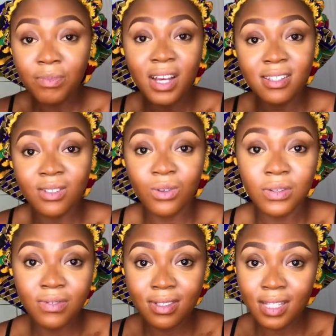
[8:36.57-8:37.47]
I did not
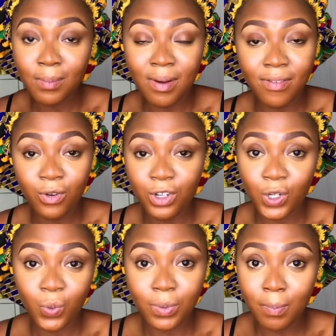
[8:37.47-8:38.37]
even set my
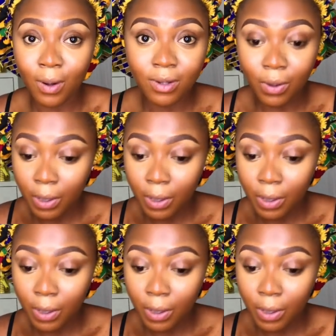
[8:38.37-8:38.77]
foundation with powder.